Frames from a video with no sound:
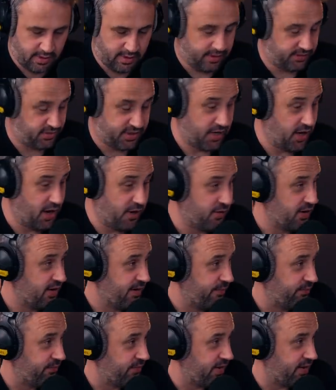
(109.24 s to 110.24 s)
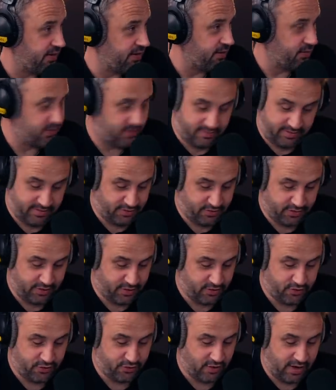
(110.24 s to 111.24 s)
I don't know. They're
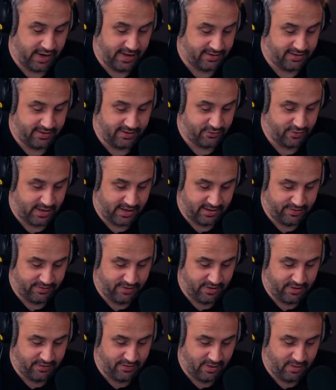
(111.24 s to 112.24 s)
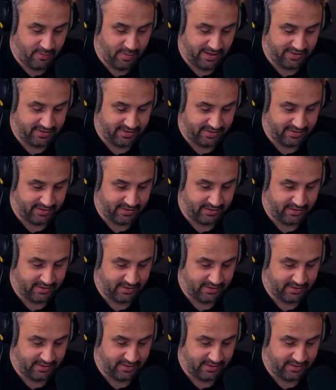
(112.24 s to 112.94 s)
just trying the very, very best, I think.